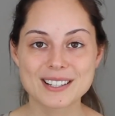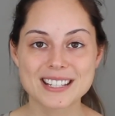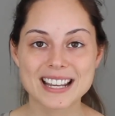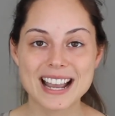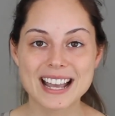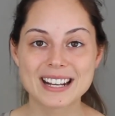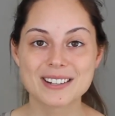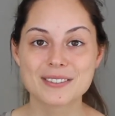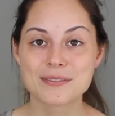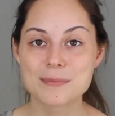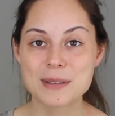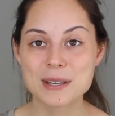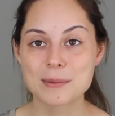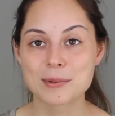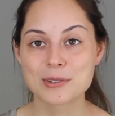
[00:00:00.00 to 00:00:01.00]
to kind of
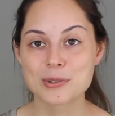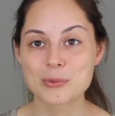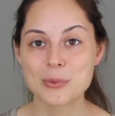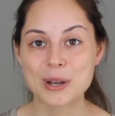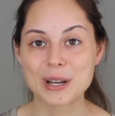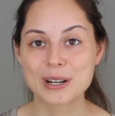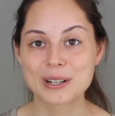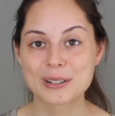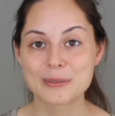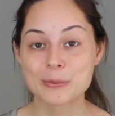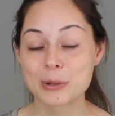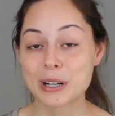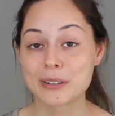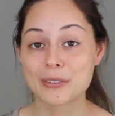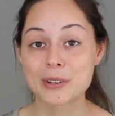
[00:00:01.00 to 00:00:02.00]
be able to wear
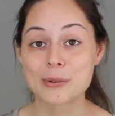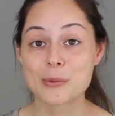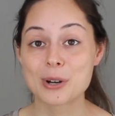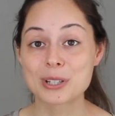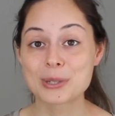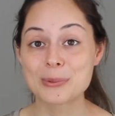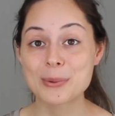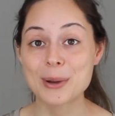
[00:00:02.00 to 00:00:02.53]
whatever you want to